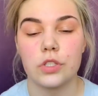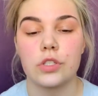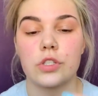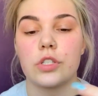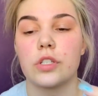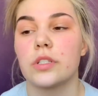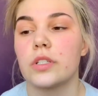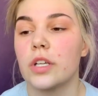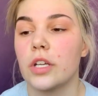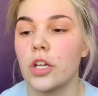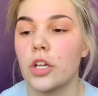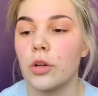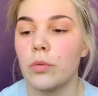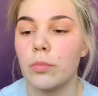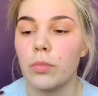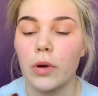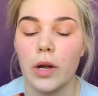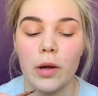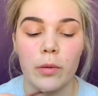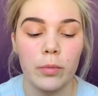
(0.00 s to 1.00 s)
just like your
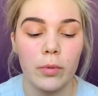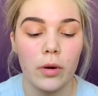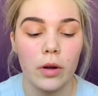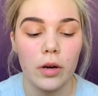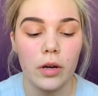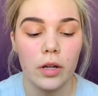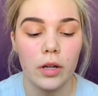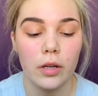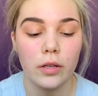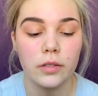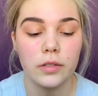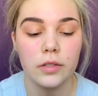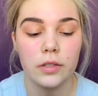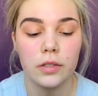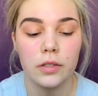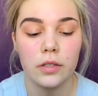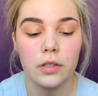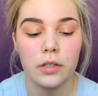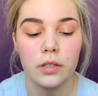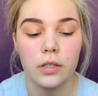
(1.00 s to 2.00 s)
brow product,
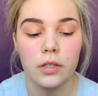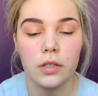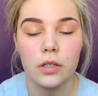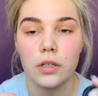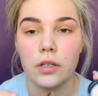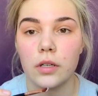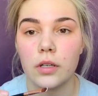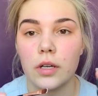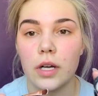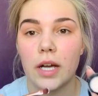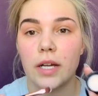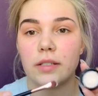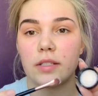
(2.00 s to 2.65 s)
I